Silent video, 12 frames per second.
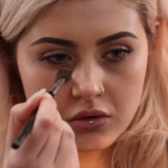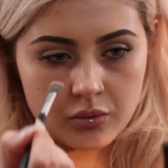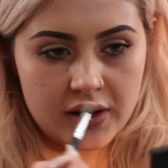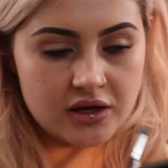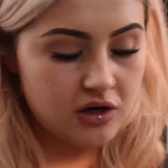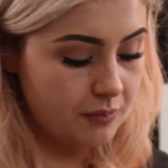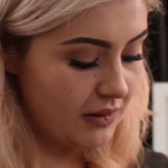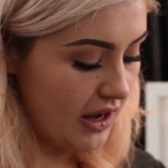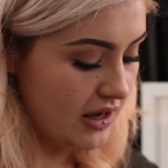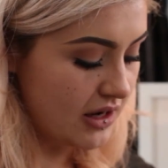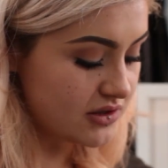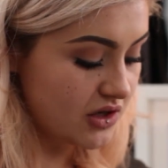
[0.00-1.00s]
When you're
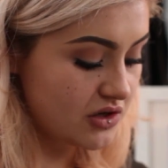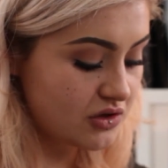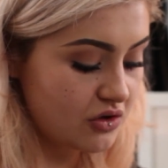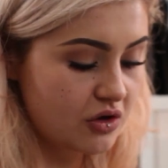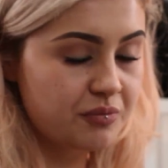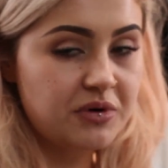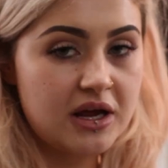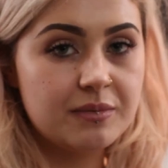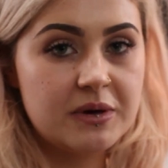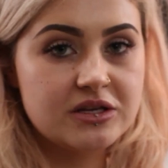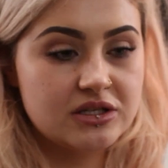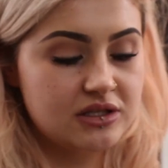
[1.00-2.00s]
applying, it does look pretty
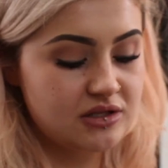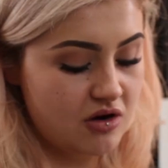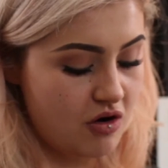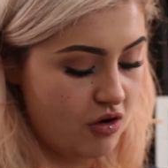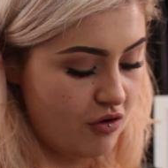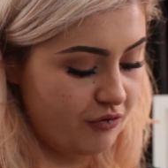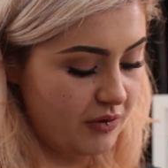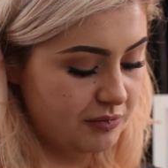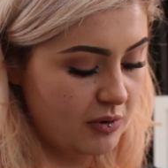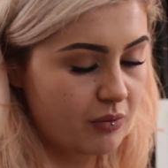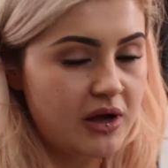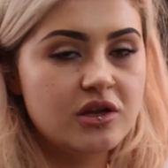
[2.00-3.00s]
peachy to start off with,
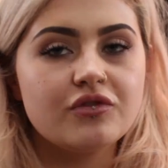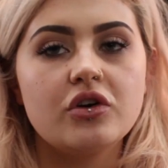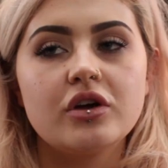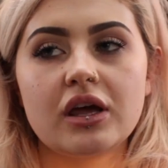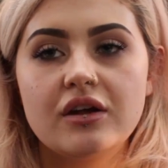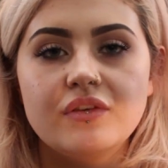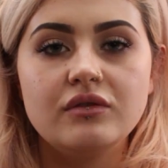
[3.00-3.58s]
but when you've got your kind of